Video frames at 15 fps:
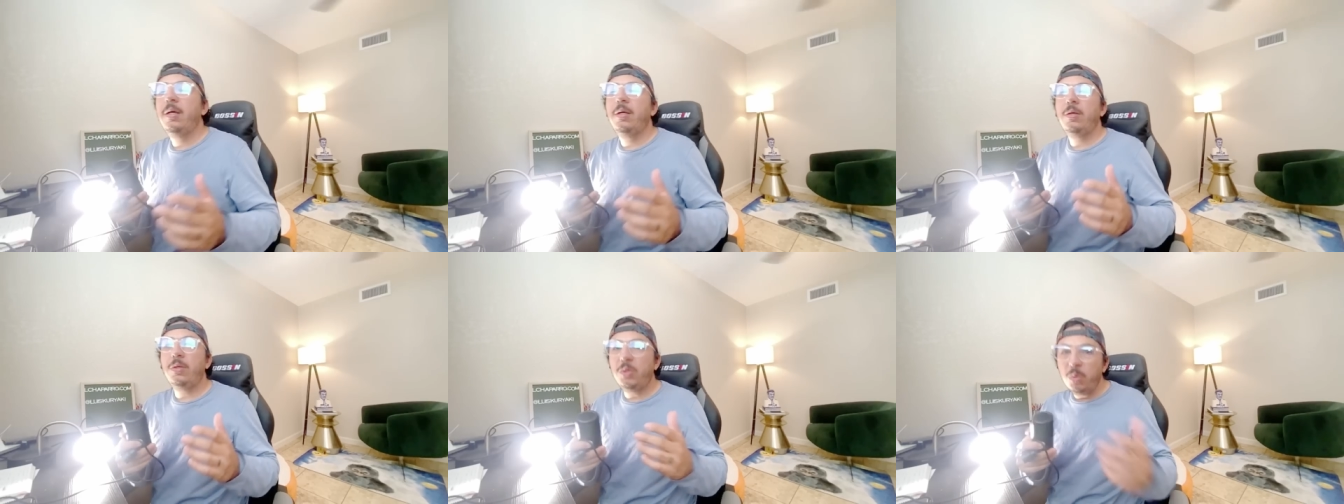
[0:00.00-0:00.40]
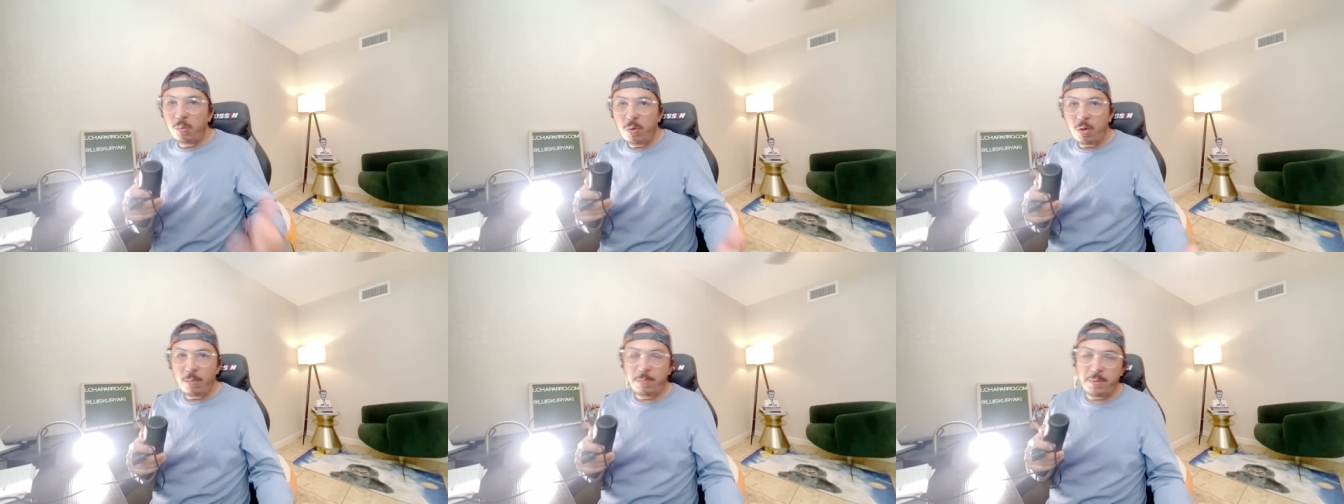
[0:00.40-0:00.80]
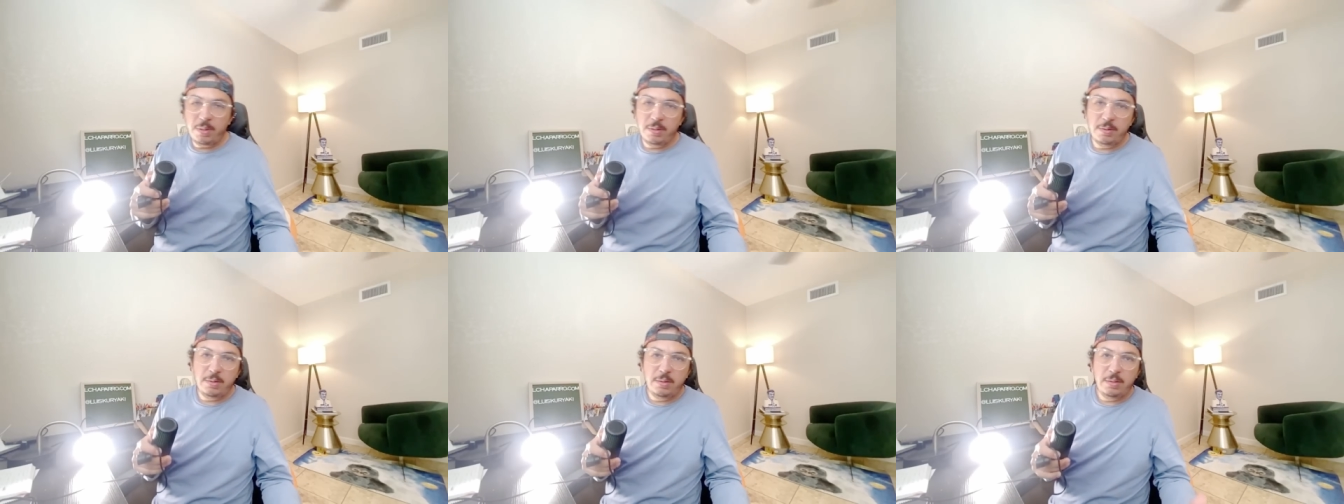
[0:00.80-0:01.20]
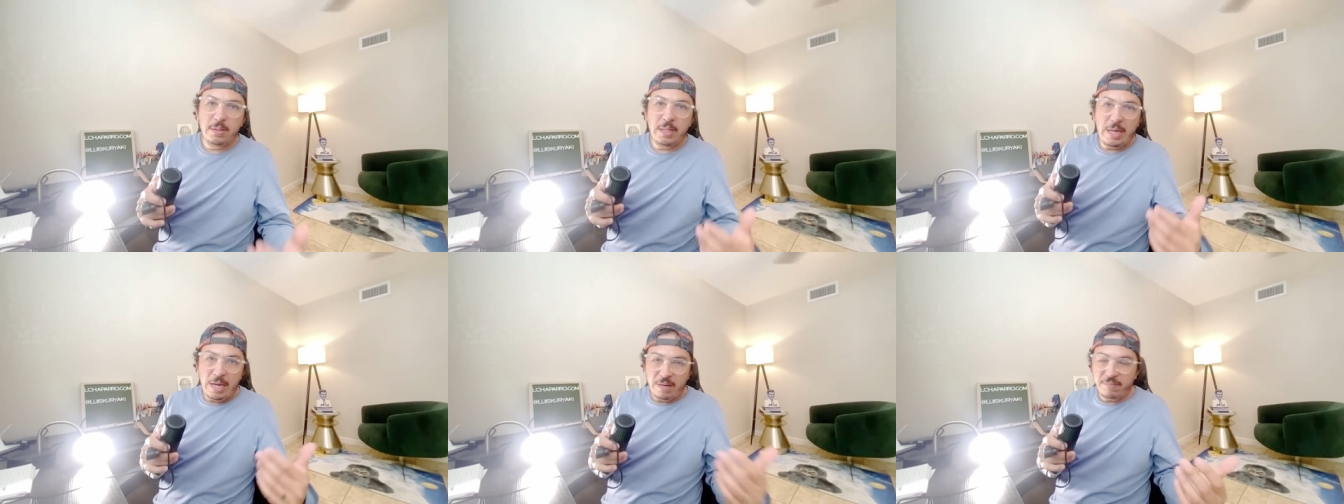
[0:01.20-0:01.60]
Europe,
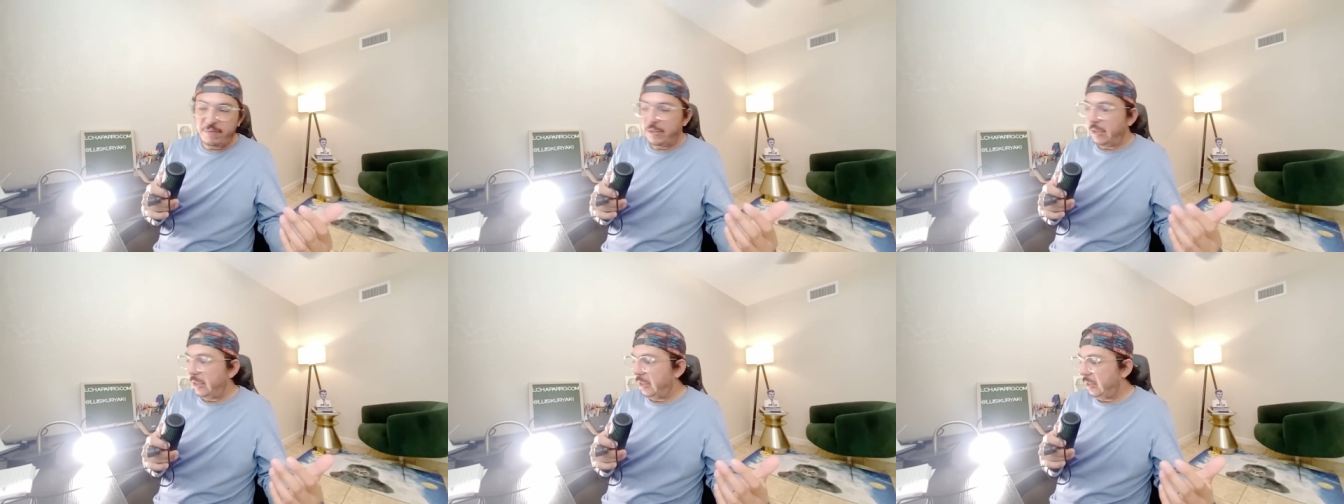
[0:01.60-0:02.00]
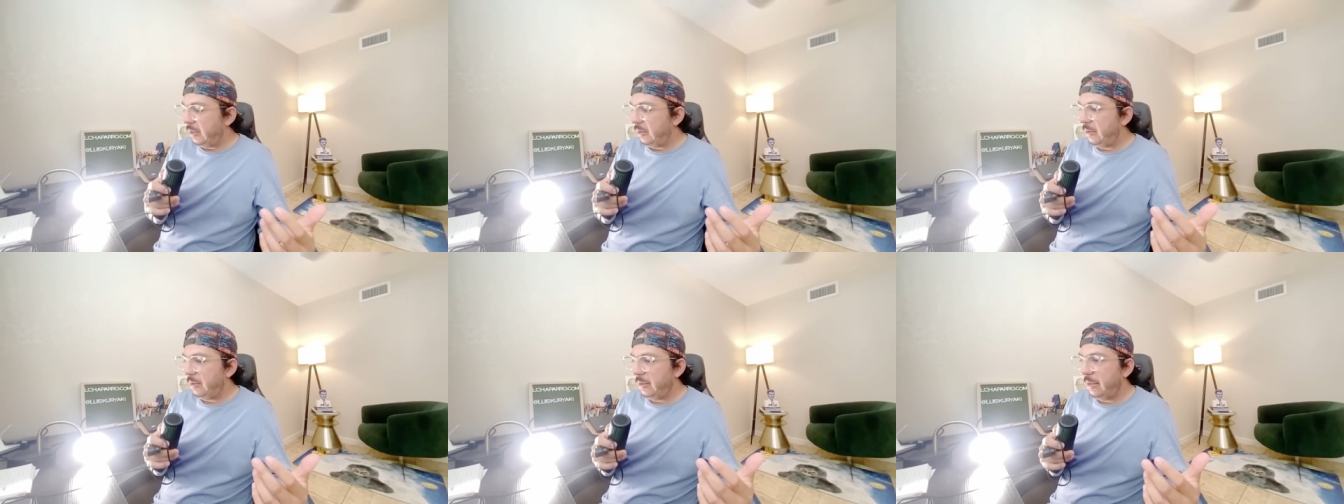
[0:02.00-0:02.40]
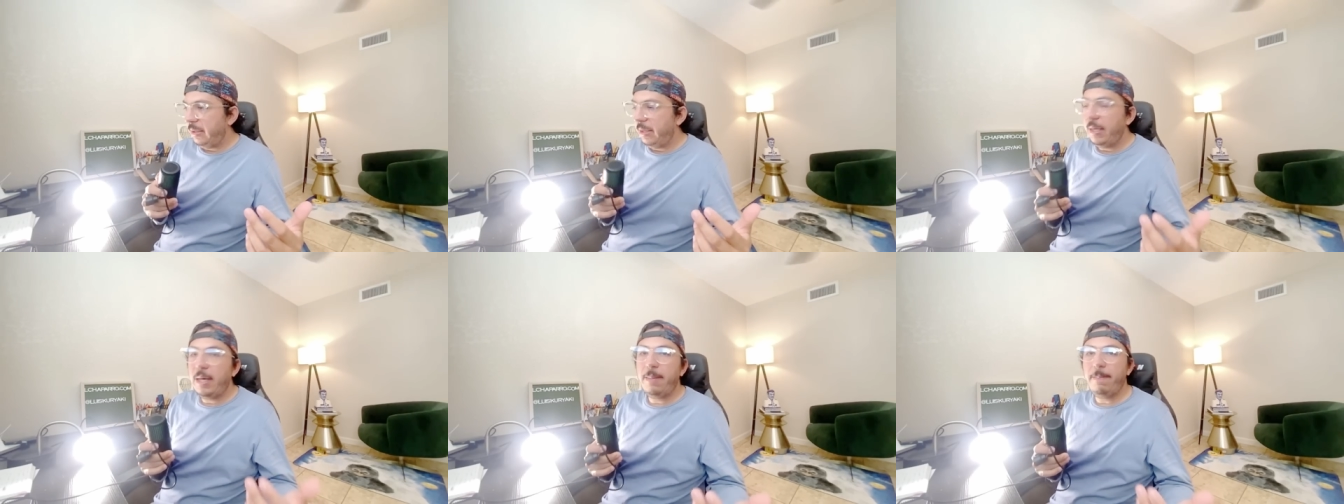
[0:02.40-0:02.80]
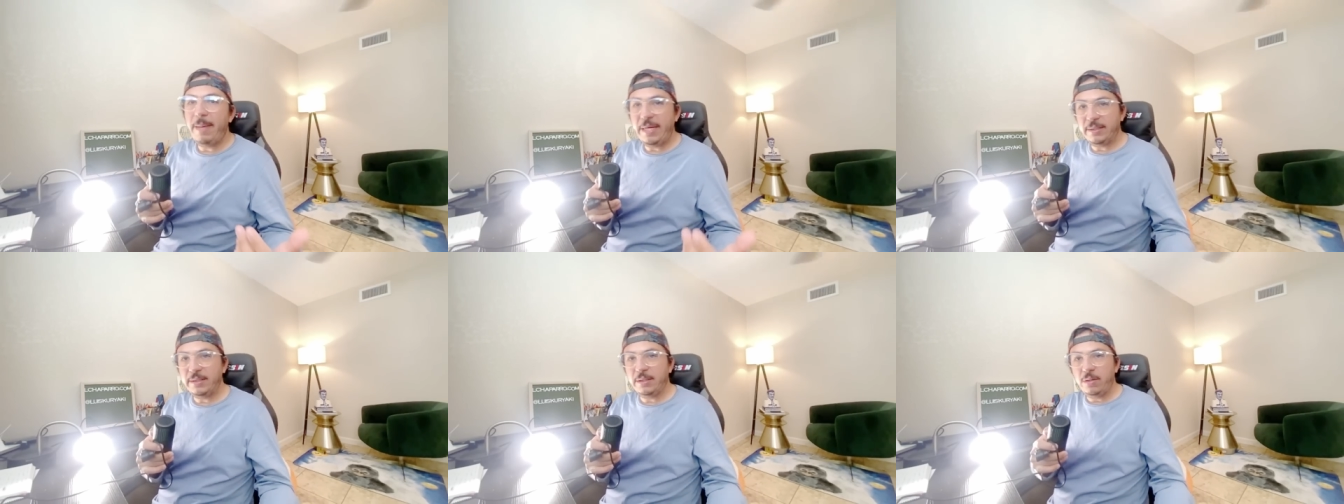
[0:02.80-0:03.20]
Africa, and
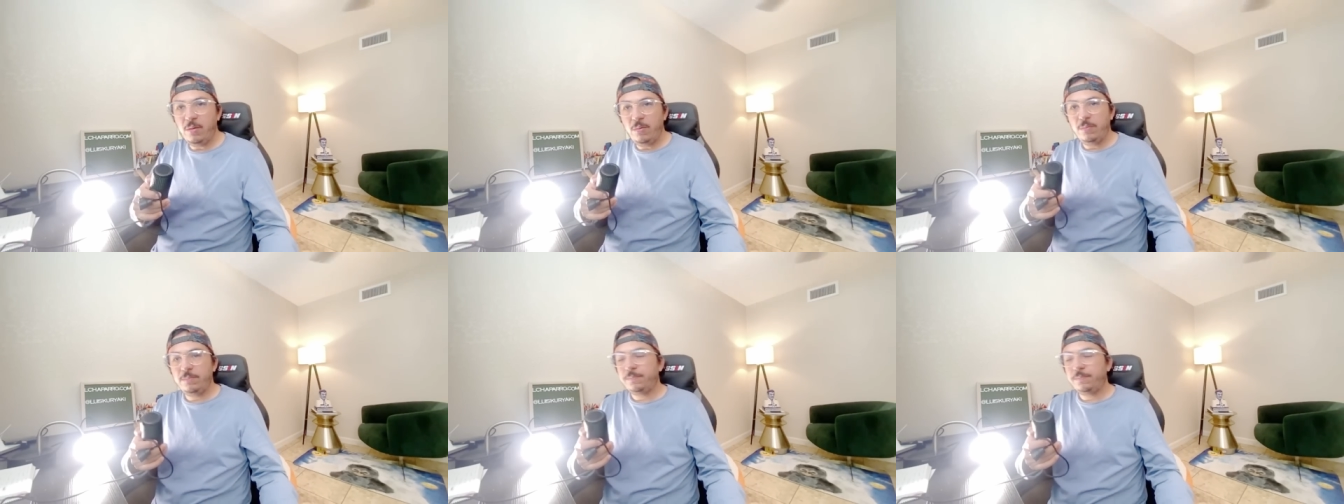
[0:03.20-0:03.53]
Mexico.